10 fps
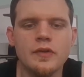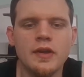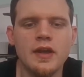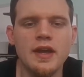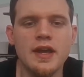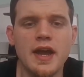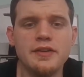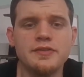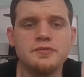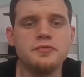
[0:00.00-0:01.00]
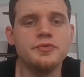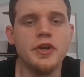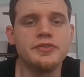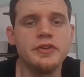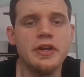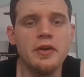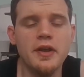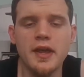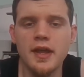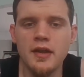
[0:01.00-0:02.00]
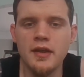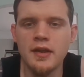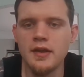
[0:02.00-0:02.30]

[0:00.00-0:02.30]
Hey guys, Justin here again.